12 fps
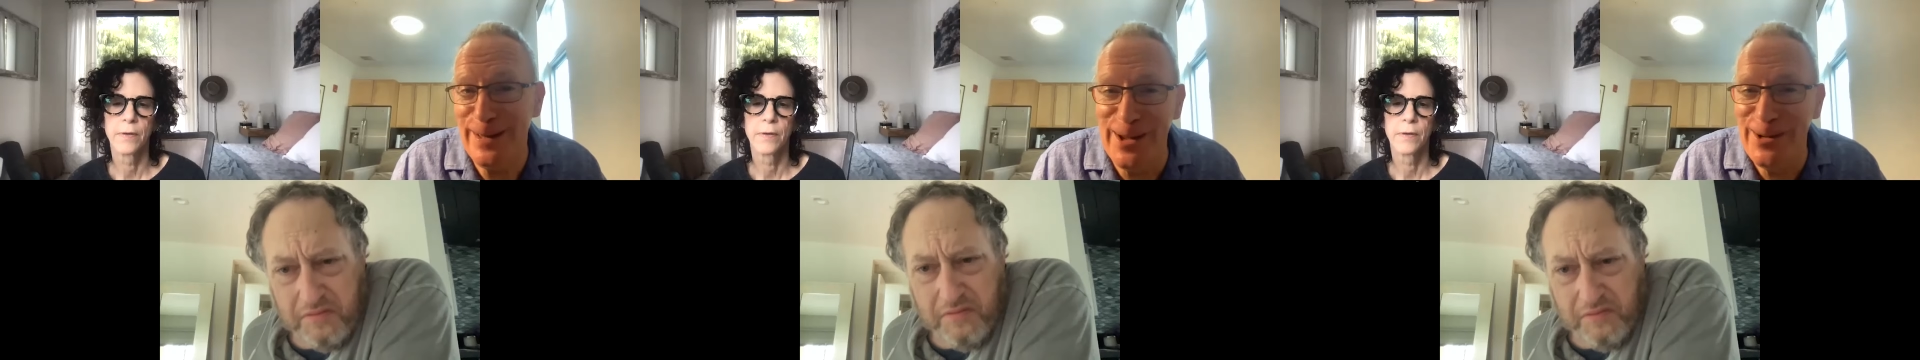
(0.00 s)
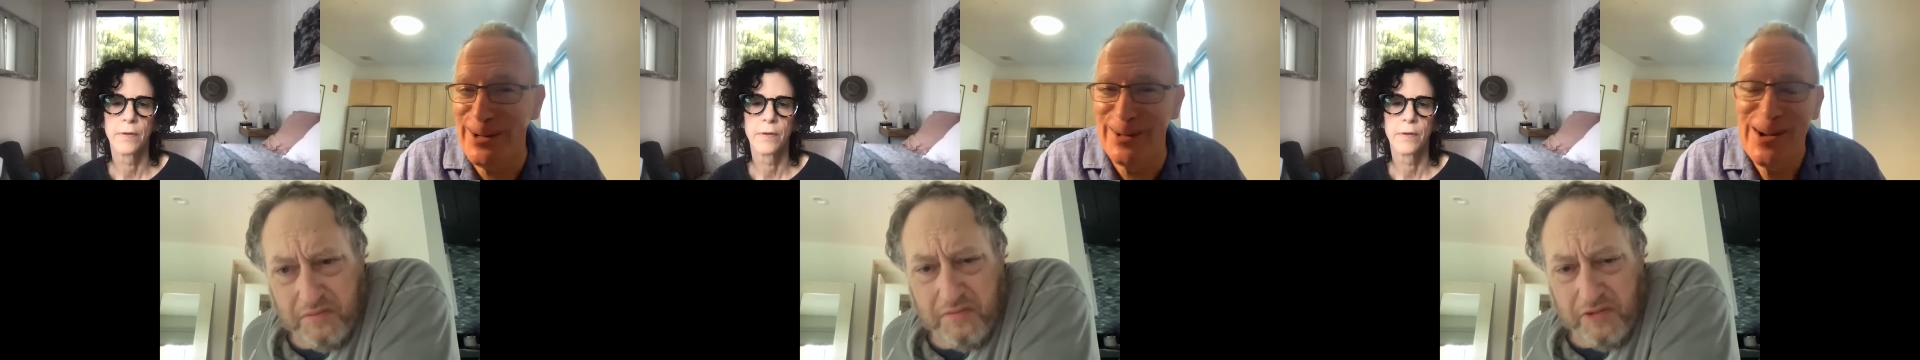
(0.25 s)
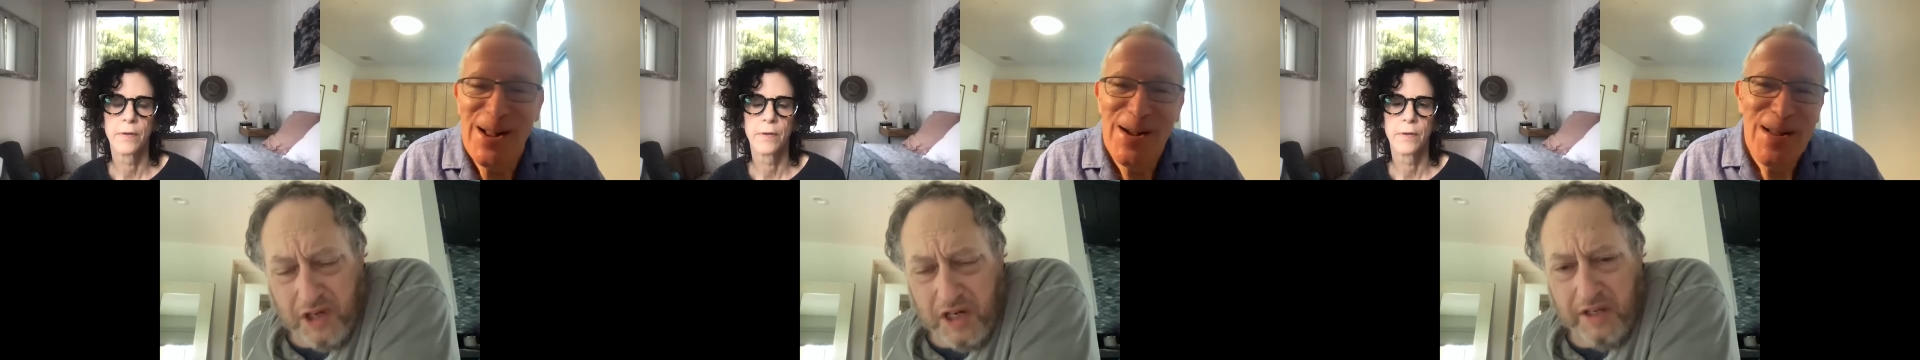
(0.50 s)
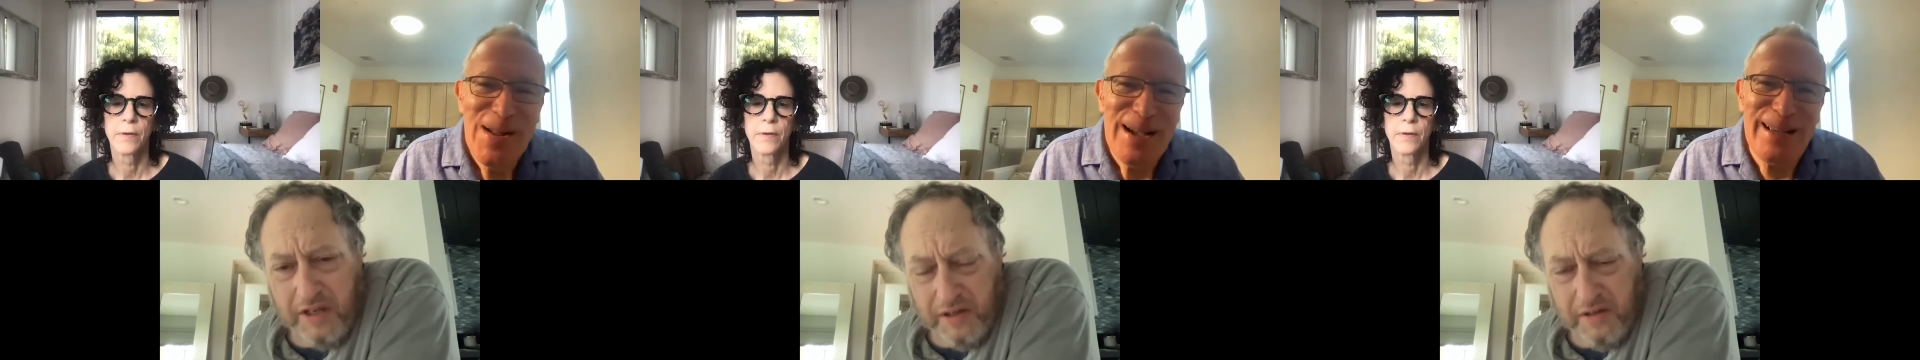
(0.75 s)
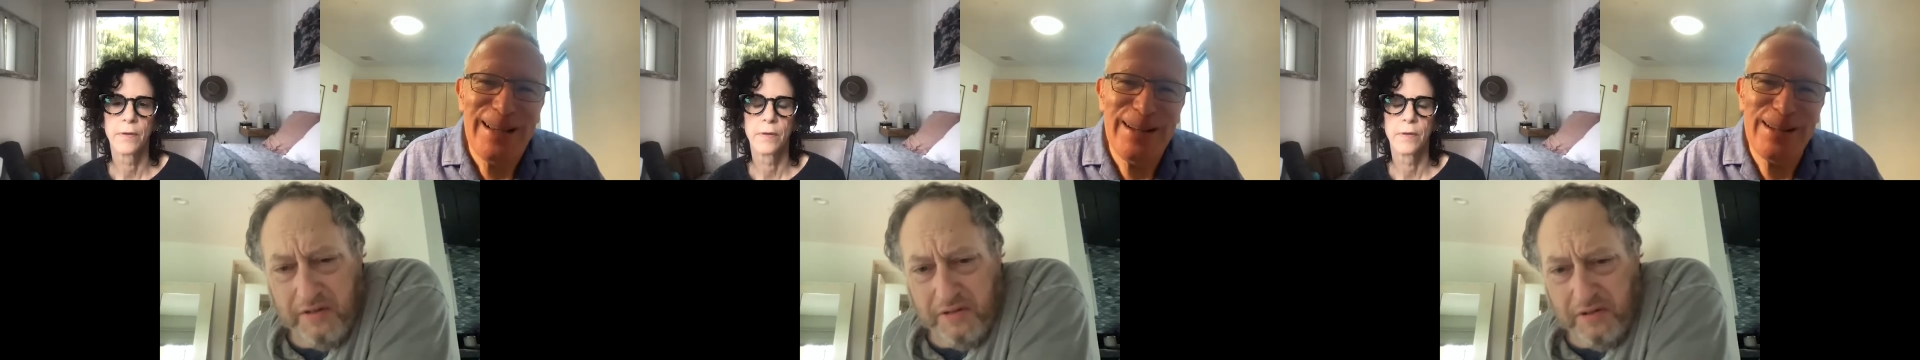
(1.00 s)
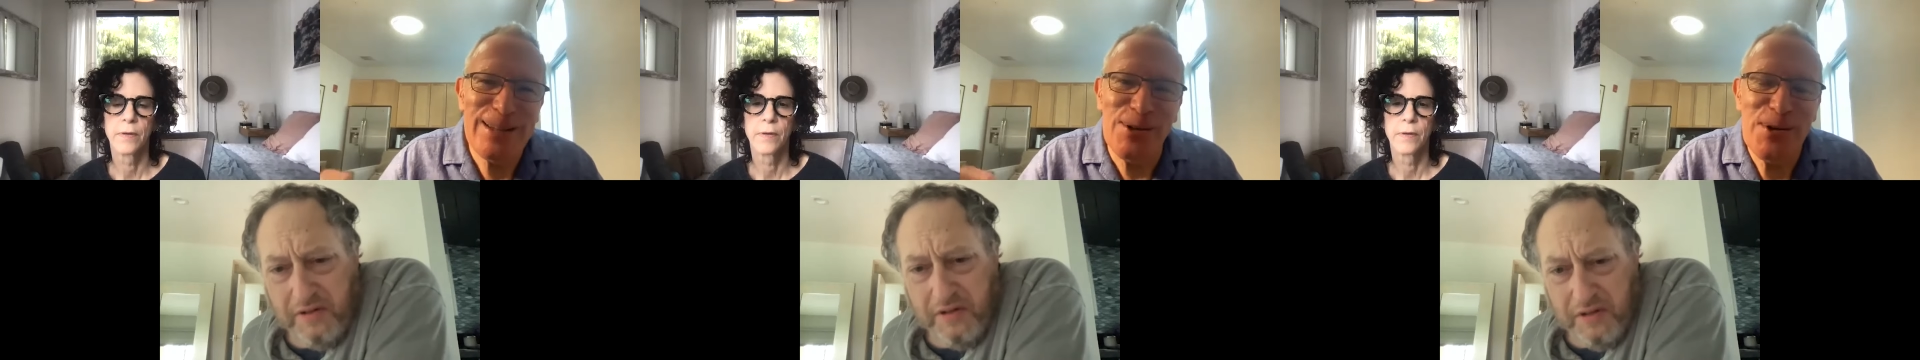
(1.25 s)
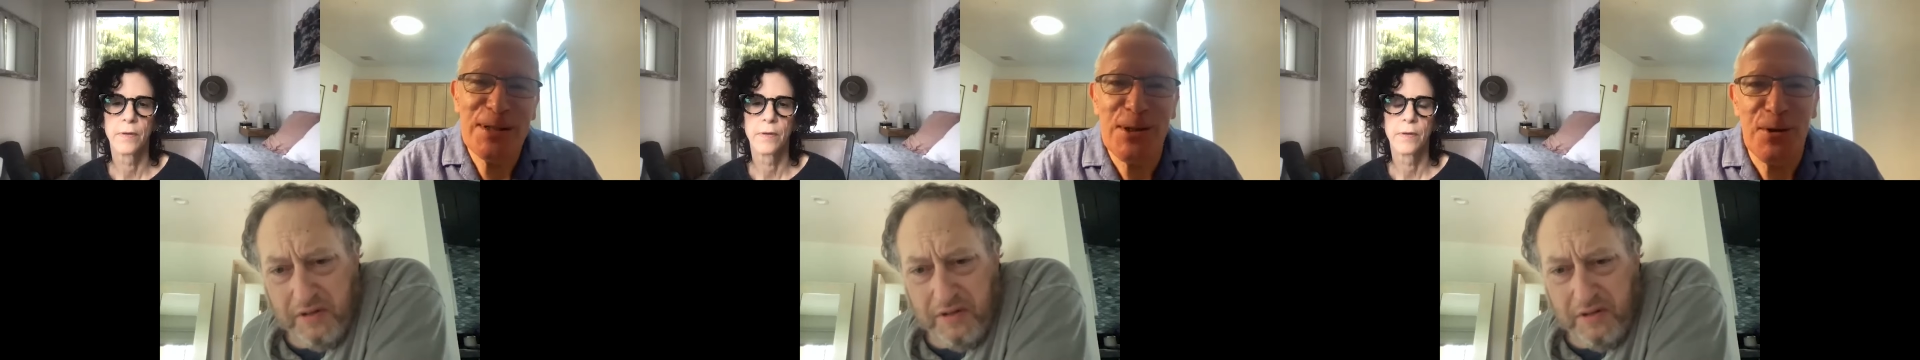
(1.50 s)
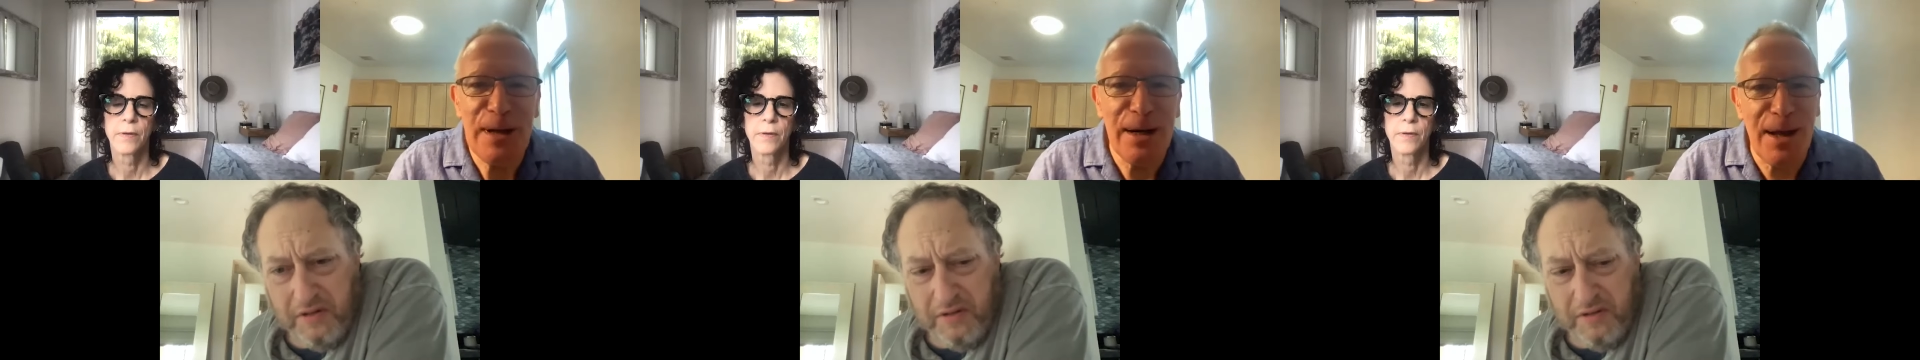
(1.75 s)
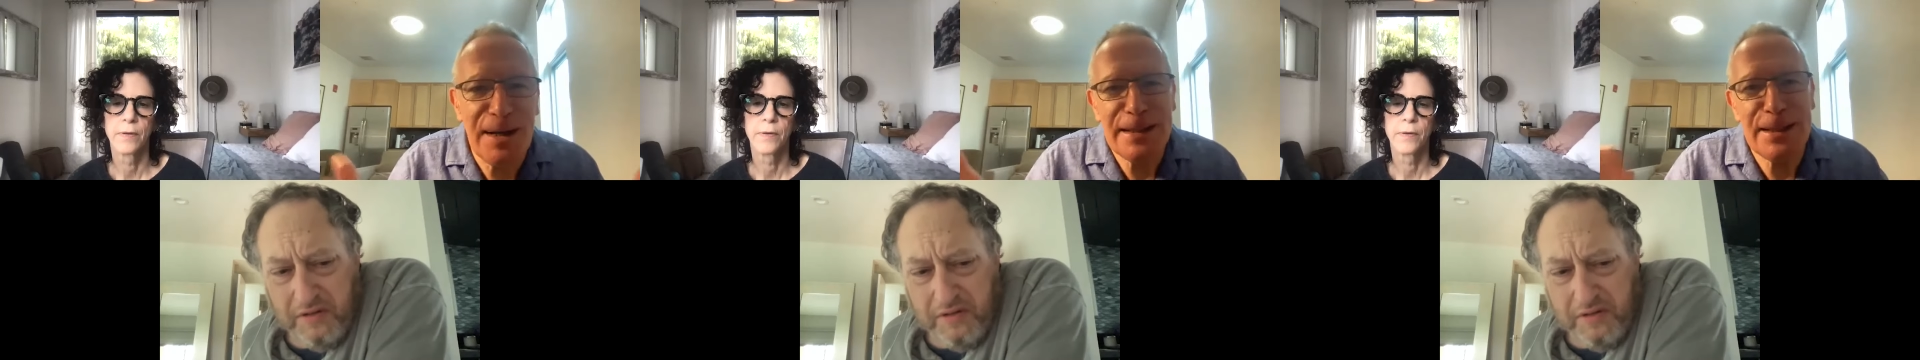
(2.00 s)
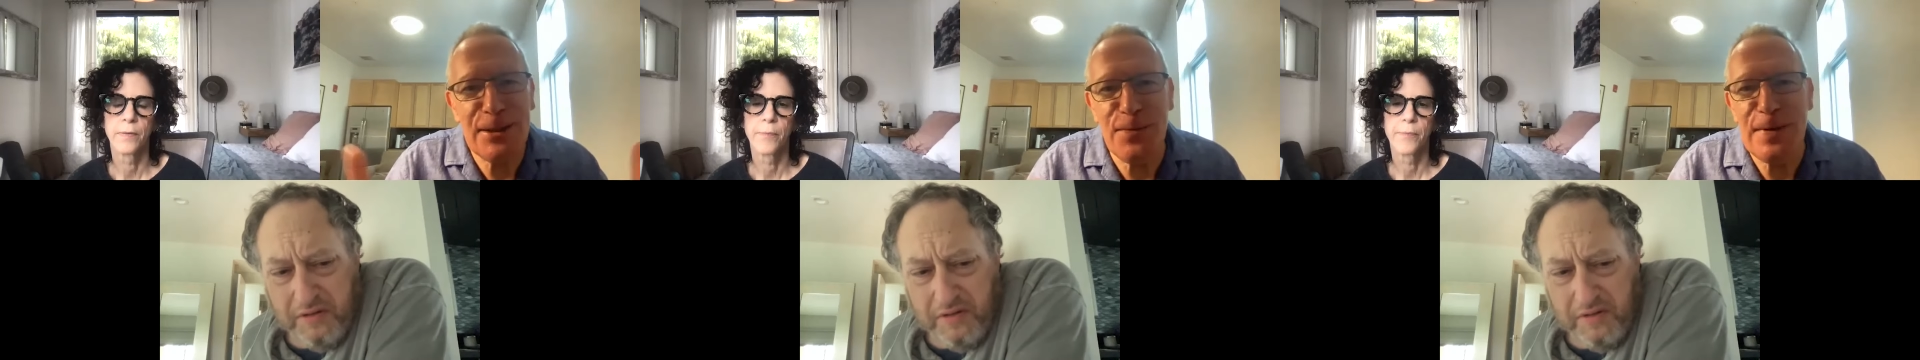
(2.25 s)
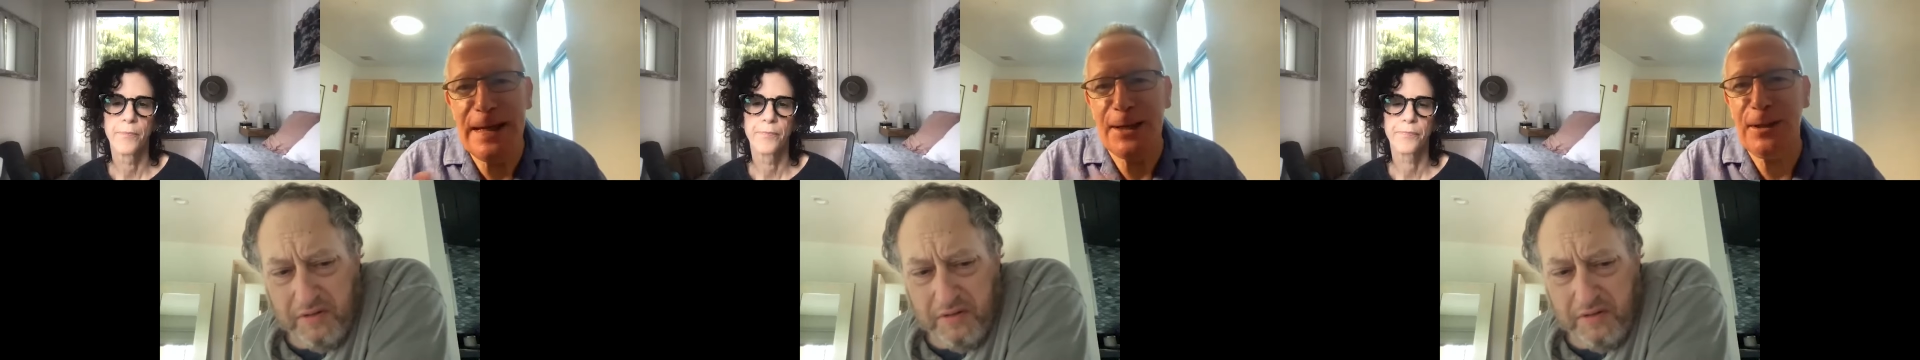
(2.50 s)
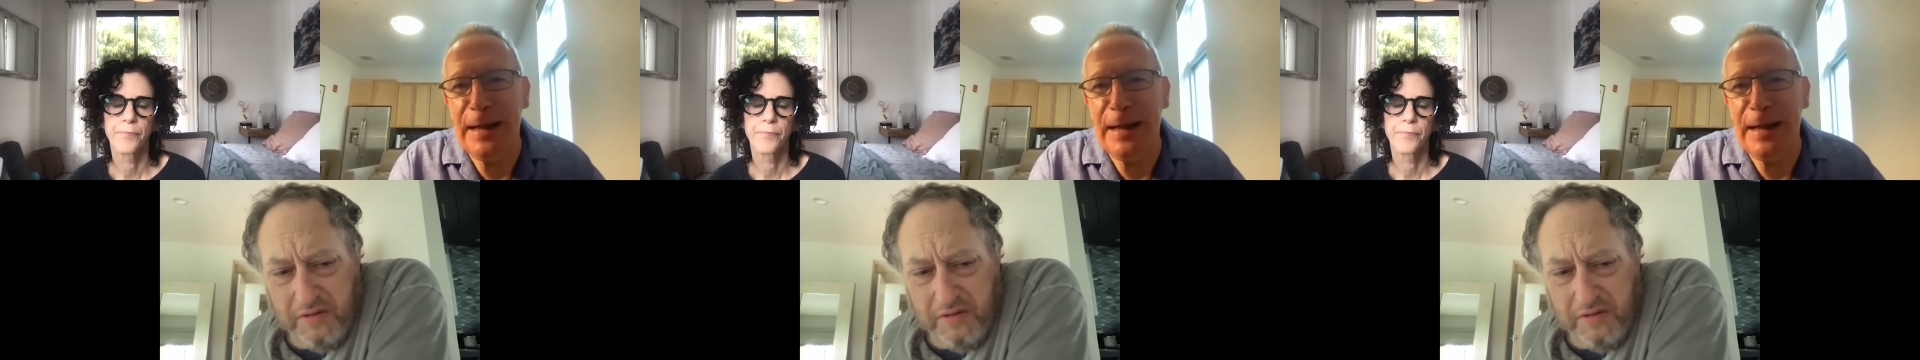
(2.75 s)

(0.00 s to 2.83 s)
Speaker 1: you know. Right. Uh, so so a lot of that stuff is actually